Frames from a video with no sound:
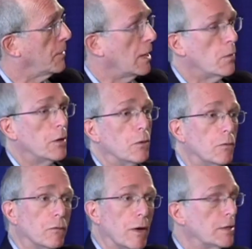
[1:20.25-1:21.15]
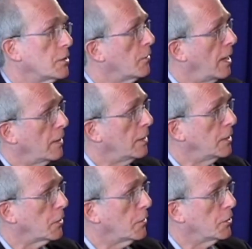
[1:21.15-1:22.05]
anyone who raises their hand
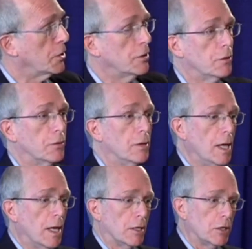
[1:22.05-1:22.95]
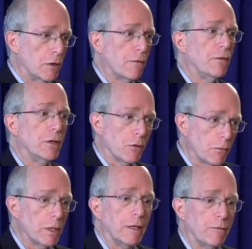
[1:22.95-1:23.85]
needs a cushion to, just your feet are really